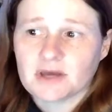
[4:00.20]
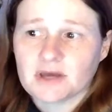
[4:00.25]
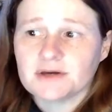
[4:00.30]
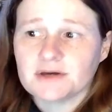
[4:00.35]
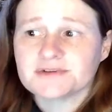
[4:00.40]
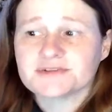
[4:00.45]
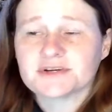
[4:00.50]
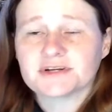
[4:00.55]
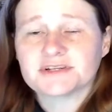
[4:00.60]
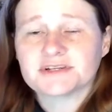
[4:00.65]

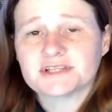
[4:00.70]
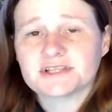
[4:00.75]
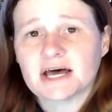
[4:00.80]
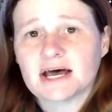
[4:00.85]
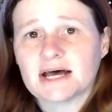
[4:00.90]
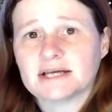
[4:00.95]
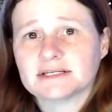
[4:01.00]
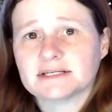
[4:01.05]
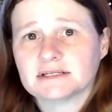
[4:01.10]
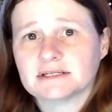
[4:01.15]
such
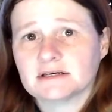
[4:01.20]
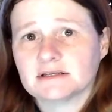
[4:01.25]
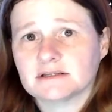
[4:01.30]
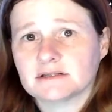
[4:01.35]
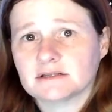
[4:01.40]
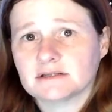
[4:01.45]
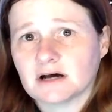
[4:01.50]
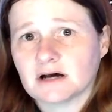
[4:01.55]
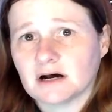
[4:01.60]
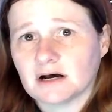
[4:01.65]
that
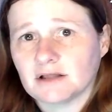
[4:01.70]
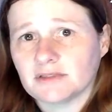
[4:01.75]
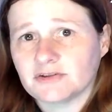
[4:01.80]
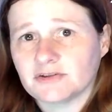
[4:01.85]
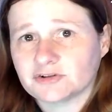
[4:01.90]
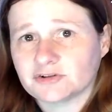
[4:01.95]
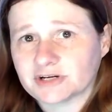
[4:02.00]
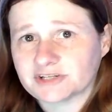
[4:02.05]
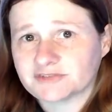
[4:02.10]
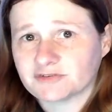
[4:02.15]
the
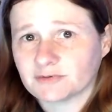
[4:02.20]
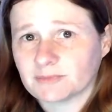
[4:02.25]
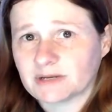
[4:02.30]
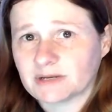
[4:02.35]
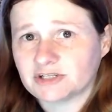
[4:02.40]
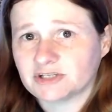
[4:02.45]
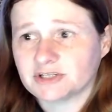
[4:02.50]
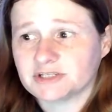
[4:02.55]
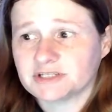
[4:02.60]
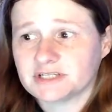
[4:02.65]

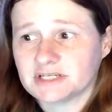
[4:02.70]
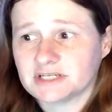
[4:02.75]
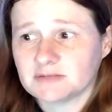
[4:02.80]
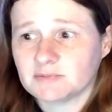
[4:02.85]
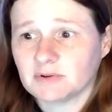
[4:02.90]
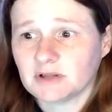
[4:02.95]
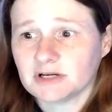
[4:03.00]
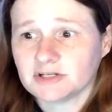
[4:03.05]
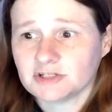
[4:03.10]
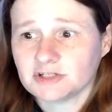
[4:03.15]
transformation t
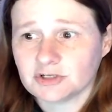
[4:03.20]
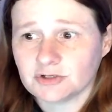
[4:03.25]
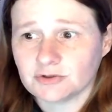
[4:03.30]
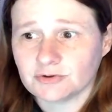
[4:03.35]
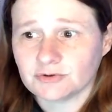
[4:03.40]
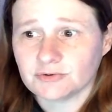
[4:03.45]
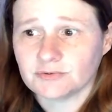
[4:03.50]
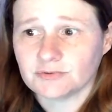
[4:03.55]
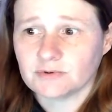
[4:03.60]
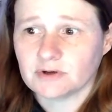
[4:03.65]
plus
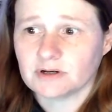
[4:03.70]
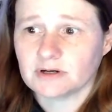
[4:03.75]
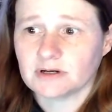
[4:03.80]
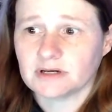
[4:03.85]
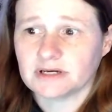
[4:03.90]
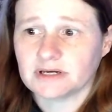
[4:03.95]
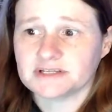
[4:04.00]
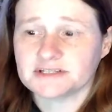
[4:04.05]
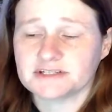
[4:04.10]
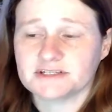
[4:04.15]
u
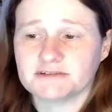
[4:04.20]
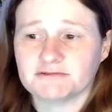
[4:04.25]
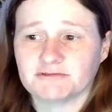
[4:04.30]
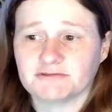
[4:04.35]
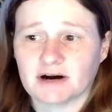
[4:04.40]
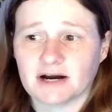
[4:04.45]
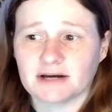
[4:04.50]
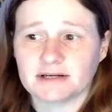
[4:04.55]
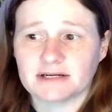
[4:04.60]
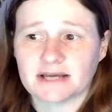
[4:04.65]
is
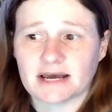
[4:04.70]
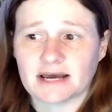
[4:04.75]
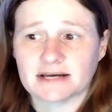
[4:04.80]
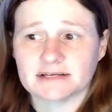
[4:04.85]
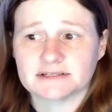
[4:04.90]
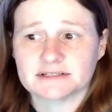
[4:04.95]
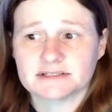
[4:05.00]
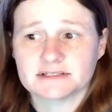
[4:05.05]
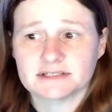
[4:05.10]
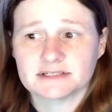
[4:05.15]
defined
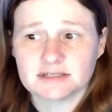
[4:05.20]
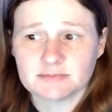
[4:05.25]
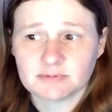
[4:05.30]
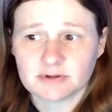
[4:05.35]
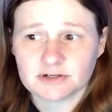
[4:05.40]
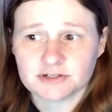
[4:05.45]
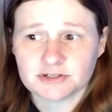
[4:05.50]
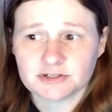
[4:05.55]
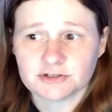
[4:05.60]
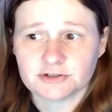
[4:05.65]
as t
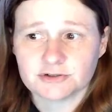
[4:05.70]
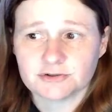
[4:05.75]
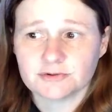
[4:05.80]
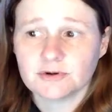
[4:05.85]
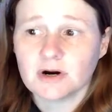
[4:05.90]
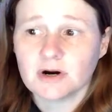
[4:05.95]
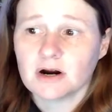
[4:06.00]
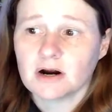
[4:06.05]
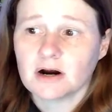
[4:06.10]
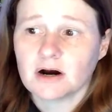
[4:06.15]
plus u
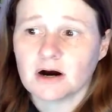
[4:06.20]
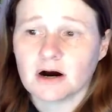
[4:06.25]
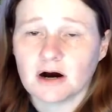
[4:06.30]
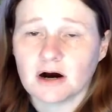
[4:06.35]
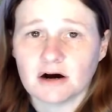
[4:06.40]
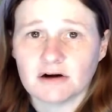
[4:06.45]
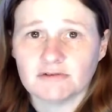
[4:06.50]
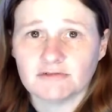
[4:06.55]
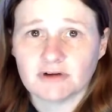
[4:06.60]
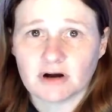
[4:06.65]

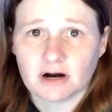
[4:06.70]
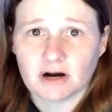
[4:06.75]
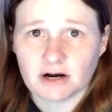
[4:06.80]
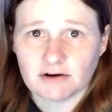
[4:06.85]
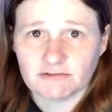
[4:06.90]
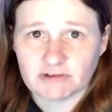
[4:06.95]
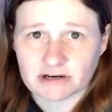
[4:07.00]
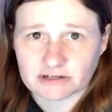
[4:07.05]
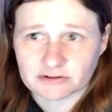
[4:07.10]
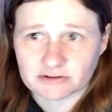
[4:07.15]
of
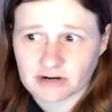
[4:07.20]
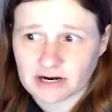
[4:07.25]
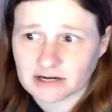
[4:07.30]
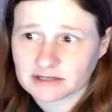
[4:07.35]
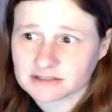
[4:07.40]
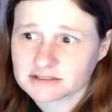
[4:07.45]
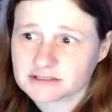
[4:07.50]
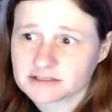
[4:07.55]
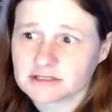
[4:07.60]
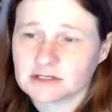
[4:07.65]
vector
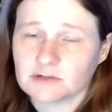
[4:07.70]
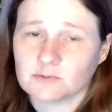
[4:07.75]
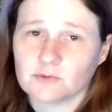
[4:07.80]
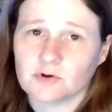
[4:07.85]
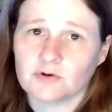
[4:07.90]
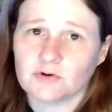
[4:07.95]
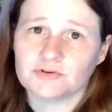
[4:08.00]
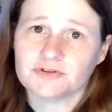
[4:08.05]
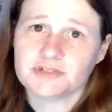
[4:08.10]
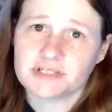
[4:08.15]
x
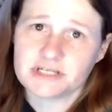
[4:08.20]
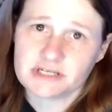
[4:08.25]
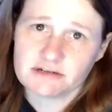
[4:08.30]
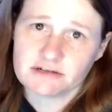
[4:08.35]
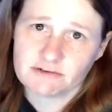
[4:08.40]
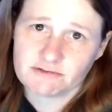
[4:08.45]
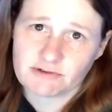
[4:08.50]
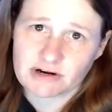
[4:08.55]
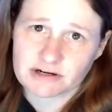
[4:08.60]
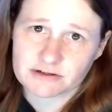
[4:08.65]
equals t of
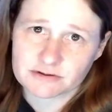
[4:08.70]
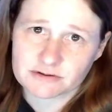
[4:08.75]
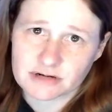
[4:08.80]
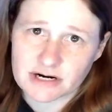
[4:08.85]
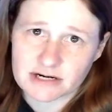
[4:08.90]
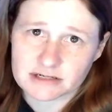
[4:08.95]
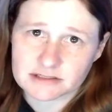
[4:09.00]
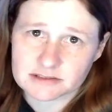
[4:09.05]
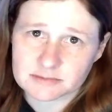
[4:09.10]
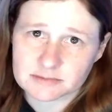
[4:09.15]
the vector
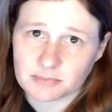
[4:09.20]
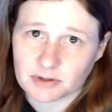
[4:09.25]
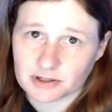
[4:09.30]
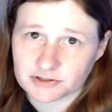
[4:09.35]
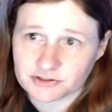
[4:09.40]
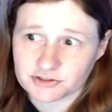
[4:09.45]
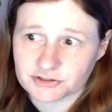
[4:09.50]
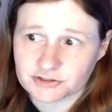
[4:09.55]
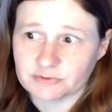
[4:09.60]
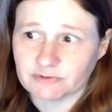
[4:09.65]
x
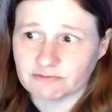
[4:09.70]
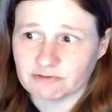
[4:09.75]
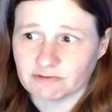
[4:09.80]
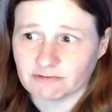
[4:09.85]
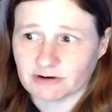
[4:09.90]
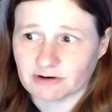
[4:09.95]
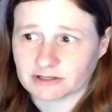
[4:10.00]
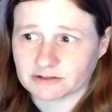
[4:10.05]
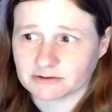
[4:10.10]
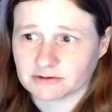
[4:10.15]
plus u of the
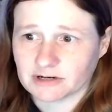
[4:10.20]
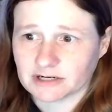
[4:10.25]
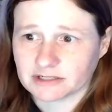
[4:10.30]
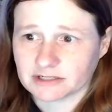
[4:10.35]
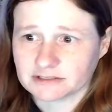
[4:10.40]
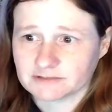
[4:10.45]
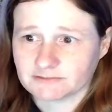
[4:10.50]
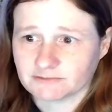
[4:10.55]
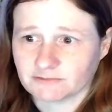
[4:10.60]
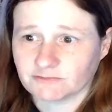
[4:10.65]
vector
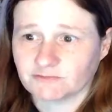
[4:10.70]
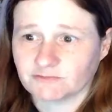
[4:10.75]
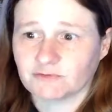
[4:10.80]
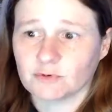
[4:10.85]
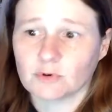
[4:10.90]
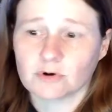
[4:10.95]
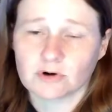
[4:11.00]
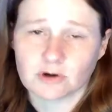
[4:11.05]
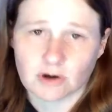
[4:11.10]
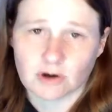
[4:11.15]
x
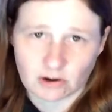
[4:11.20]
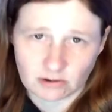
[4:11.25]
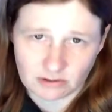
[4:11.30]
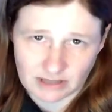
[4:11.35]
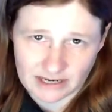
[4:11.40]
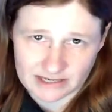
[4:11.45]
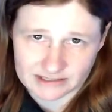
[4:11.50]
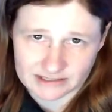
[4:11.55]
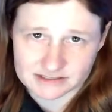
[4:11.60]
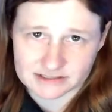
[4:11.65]
for all
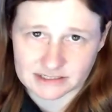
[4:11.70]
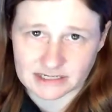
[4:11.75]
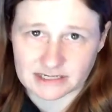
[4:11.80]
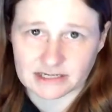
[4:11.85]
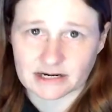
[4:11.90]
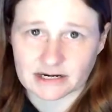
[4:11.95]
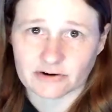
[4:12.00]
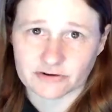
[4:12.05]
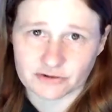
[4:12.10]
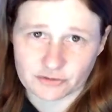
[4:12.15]
x
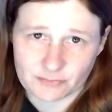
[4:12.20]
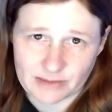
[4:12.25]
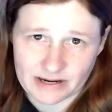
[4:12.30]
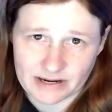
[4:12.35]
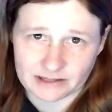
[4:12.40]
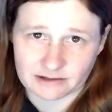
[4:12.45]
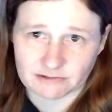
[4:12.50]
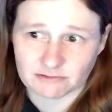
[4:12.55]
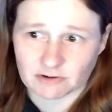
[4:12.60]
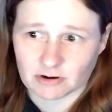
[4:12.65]
in our
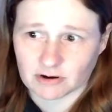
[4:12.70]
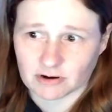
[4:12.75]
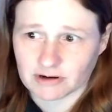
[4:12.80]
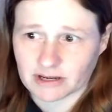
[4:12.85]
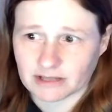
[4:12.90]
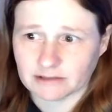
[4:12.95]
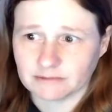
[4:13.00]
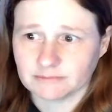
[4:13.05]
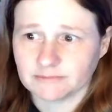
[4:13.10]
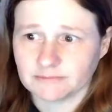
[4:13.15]
domain of
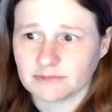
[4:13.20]
Rn